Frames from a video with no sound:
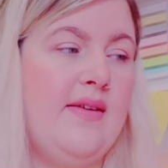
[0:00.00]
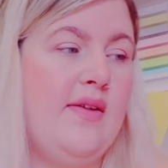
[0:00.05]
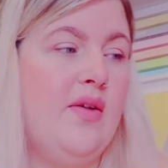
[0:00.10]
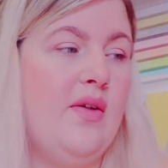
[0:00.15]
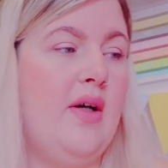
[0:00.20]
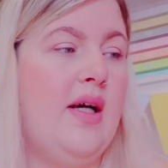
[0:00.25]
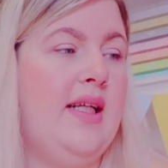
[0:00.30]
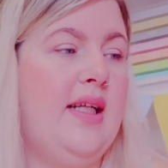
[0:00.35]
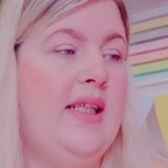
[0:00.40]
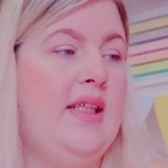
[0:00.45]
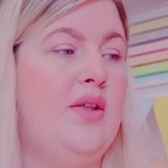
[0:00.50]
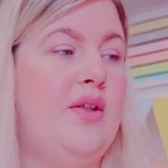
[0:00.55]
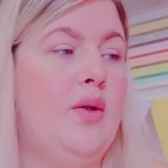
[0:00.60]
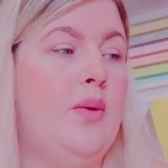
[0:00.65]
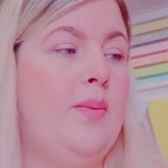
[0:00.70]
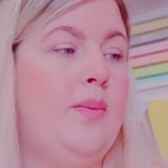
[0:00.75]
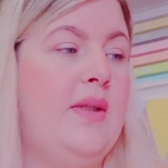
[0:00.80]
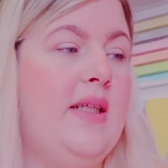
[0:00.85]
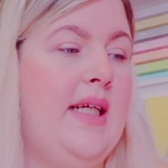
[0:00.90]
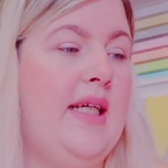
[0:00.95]
so I need to
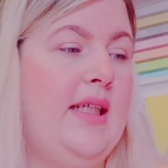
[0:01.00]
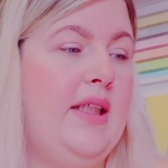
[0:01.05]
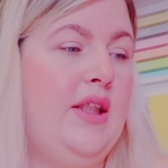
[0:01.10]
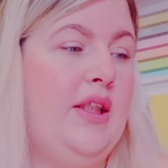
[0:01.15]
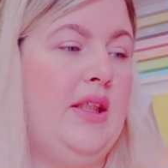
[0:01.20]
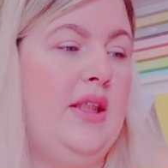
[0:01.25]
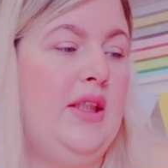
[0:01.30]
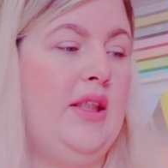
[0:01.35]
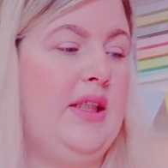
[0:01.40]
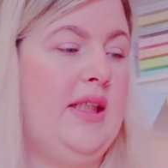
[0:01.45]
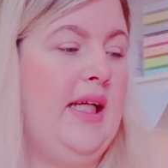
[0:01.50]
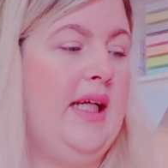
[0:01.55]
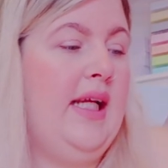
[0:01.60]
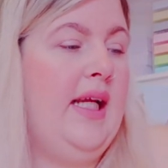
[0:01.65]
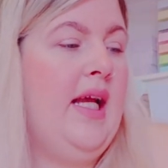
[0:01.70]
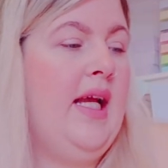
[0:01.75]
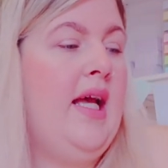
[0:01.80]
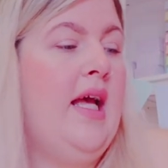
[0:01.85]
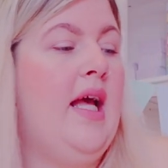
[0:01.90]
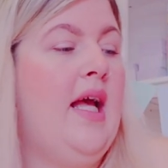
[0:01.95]
update Gingy